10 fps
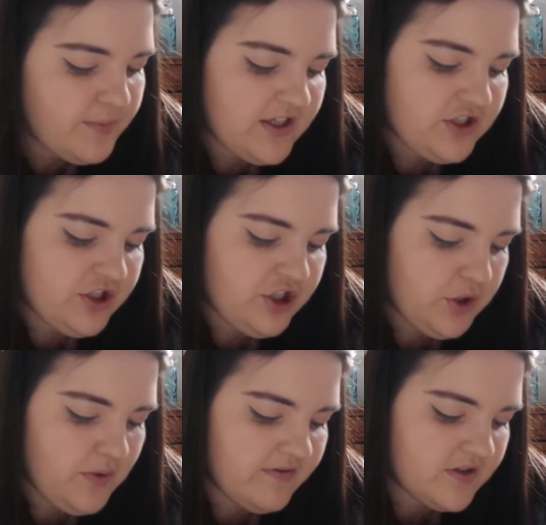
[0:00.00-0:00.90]
a bit
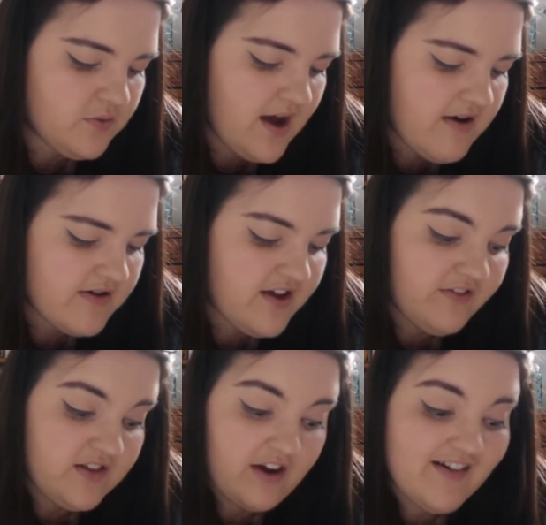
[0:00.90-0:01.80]
skew-iff as well, and
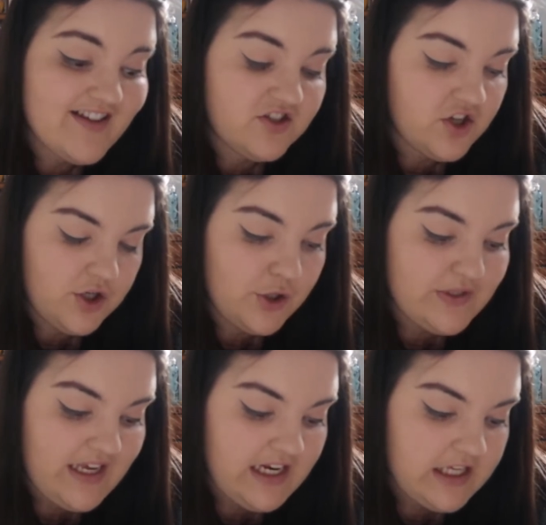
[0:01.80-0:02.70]
there isn't a New
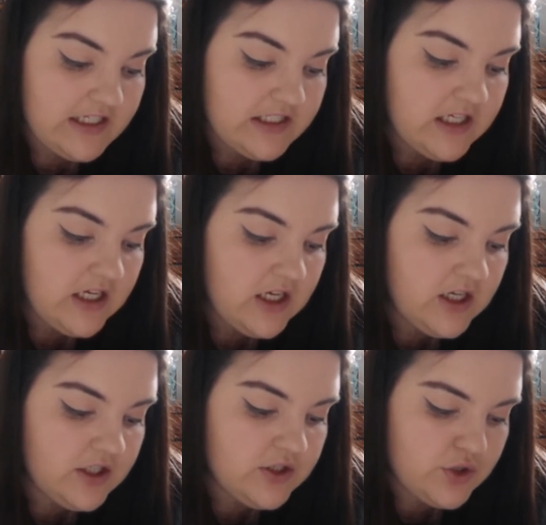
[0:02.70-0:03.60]
Zealand,
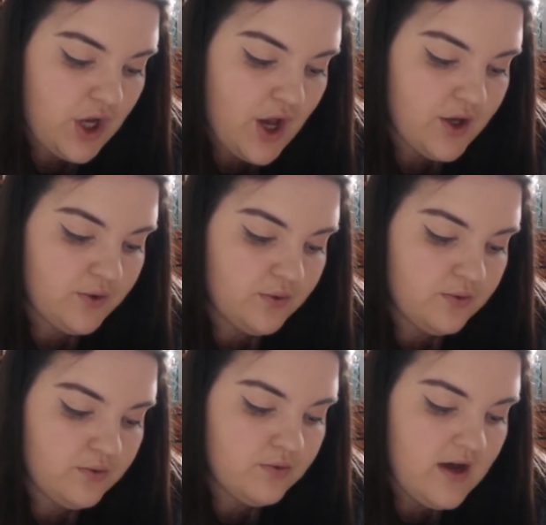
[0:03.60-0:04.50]
so,
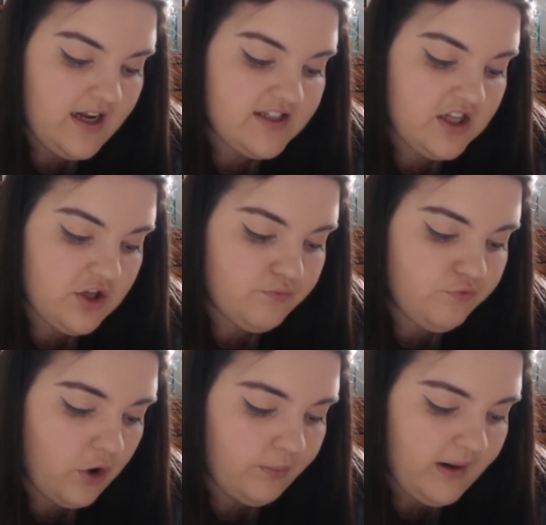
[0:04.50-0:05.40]
and it's in the
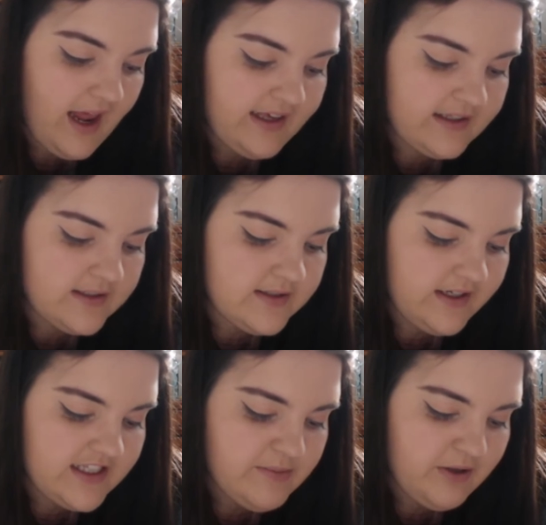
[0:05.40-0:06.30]
wrong place. It
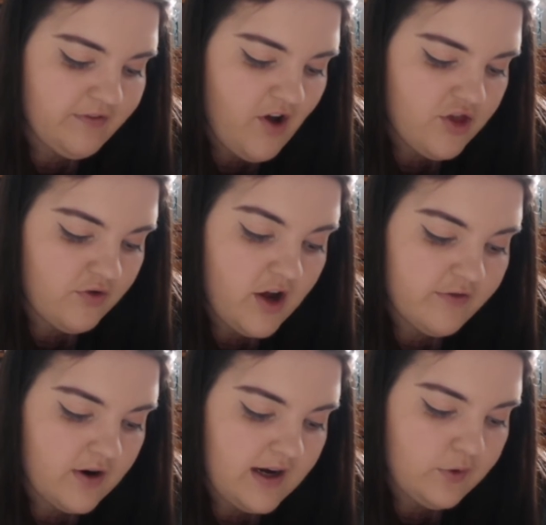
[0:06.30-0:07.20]
needs to be further
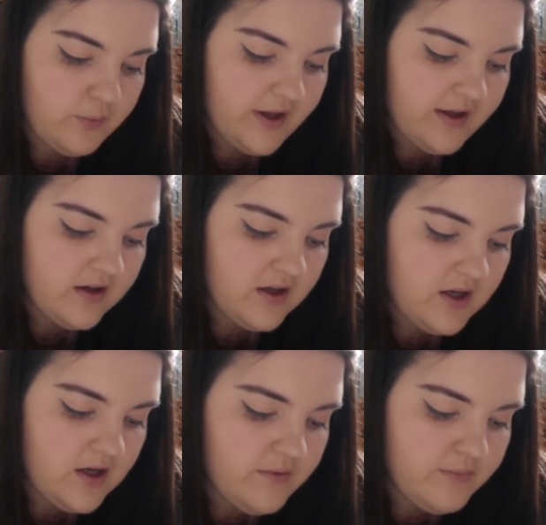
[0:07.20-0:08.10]
over a little bit,
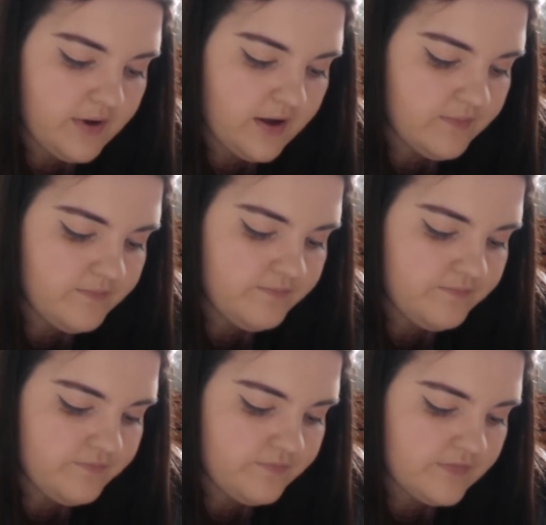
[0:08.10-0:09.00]
but
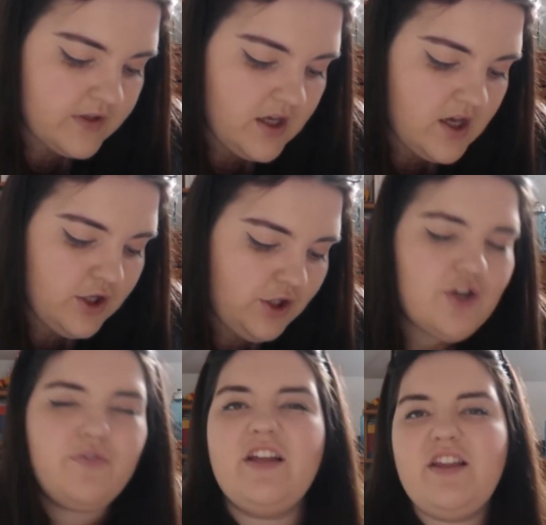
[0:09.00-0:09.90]
you
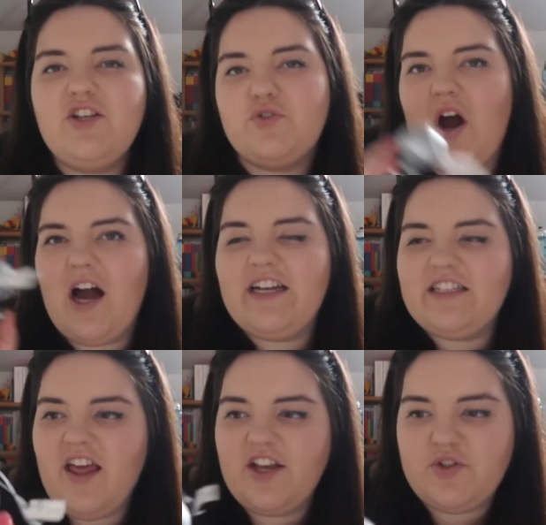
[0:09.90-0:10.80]
know, they tried.